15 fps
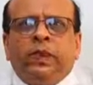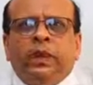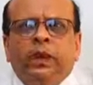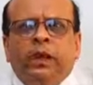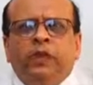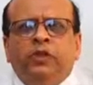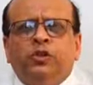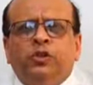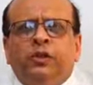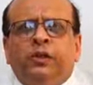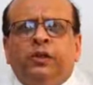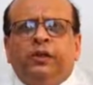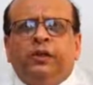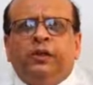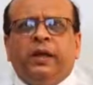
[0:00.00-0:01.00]

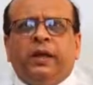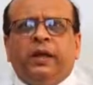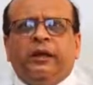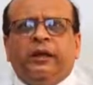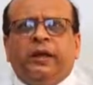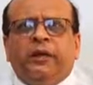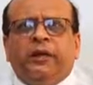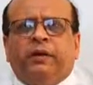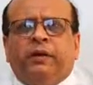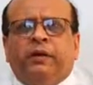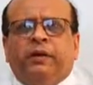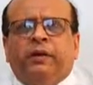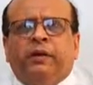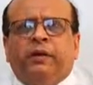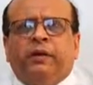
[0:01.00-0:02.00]
linezolid,
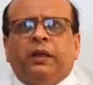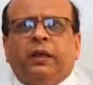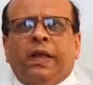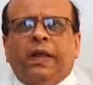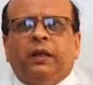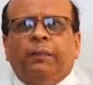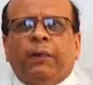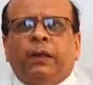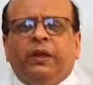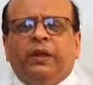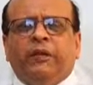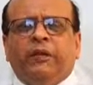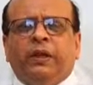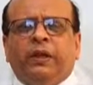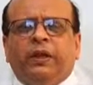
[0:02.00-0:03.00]
etc. can
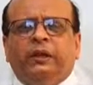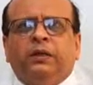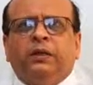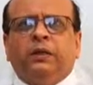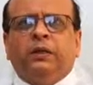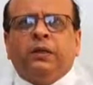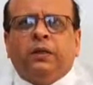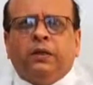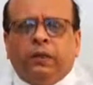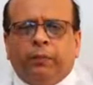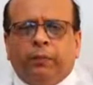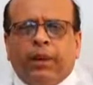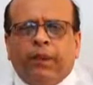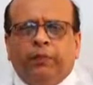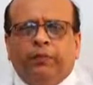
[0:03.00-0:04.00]
penetrate the
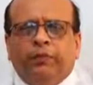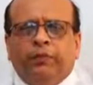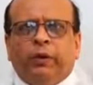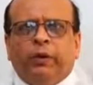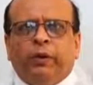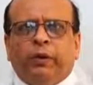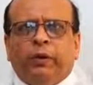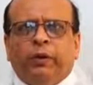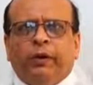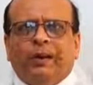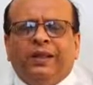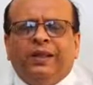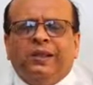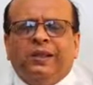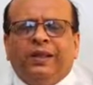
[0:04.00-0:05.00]
biofilm and
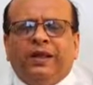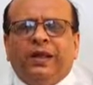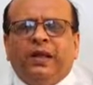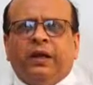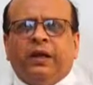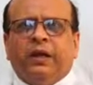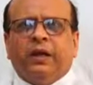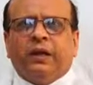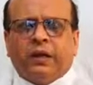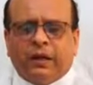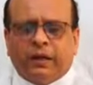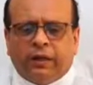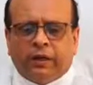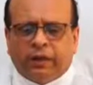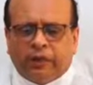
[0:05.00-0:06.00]
hence can
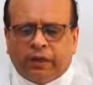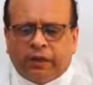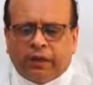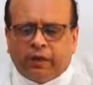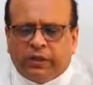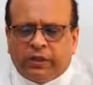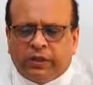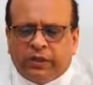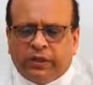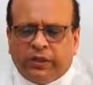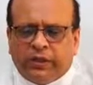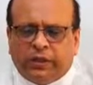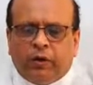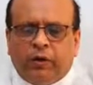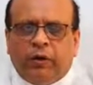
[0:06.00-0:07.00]
eradicate infection
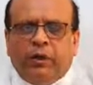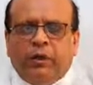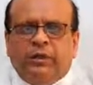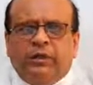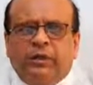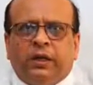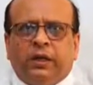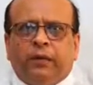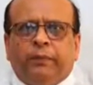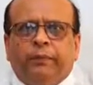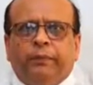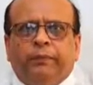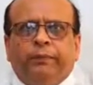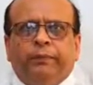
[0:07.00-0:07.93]
in chronic setup.